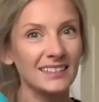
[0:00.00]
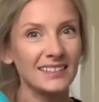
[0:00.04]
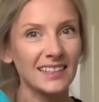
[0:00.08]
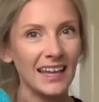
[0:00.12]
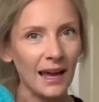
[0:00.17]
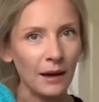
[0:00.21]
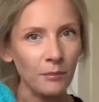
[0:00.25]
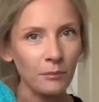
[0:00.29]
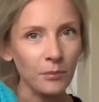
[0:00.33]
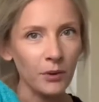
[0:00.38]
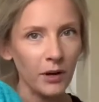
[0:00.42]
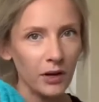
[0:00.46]

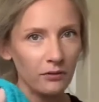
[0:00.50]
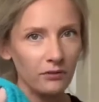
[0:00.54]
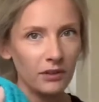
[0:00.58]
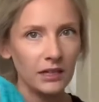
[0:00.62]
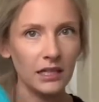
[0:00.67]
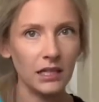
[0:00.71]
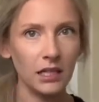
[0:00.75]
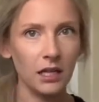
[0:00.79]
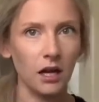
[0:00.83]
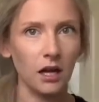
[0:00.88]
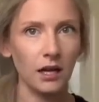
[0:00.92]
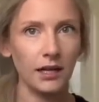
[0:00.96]
damp I
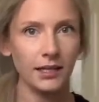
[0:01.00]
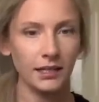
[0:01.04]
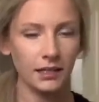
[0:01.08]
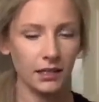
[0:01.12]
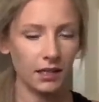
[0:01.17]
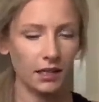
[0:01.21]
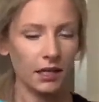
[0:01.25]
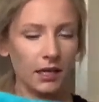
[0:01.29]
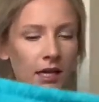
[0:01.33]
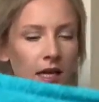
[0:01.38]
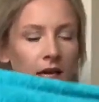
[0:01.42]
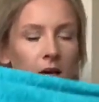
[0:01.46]
really like.
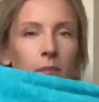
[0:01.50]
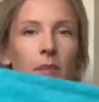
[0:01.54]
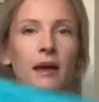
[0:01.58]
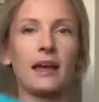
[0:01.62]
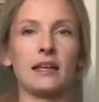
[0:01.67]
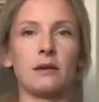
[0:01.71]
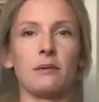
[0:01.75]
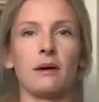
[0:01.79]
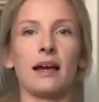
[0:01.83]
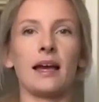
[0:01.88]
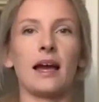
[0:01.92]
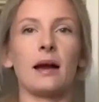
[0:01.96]
But
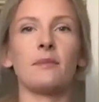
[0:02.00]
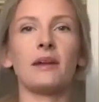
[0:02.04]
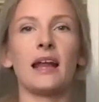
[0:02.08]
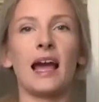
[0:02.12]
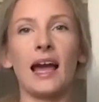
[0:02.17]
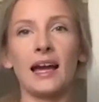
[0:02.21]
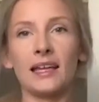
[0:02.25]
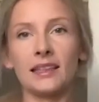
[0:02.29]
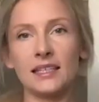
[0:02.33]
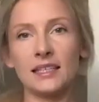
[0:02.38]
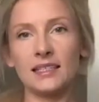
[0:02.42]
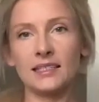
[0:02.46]
anyway, I'm gonna
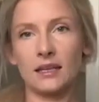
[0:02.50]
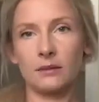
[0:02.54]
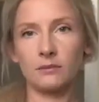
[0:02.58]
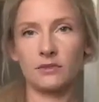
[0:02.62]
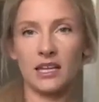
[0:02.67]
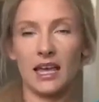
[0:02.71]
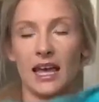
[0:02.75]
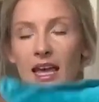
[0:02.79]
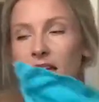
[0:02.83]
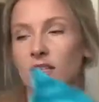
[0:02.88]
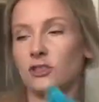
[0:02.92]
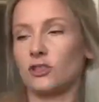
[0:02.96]
hang these up
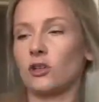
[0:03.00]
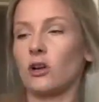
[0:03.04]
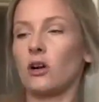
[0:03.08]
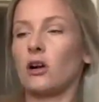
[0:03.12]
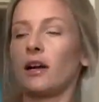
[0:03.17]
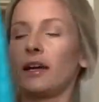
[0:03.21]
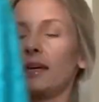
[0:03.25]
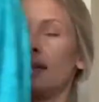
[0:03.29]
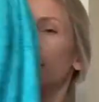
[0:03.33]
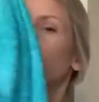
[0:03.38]
to air dry.